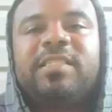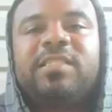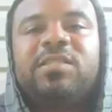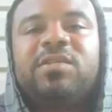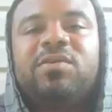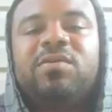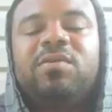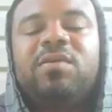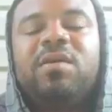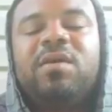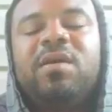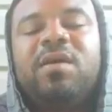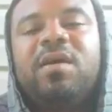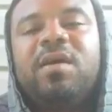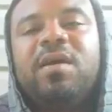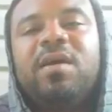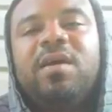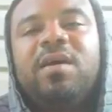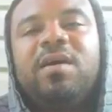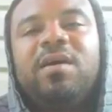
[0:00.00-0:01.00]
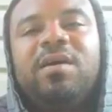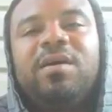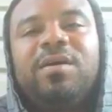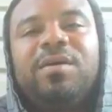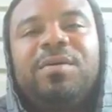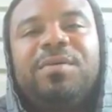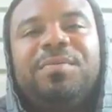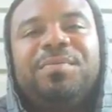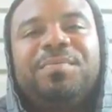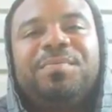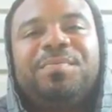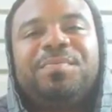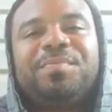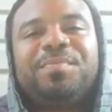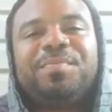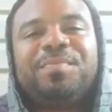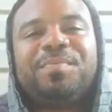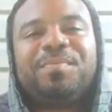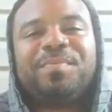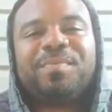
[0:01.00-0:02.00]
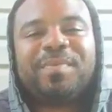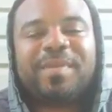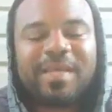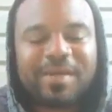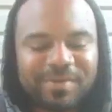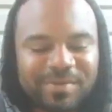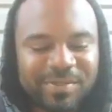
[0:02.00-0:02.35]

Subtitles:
So, that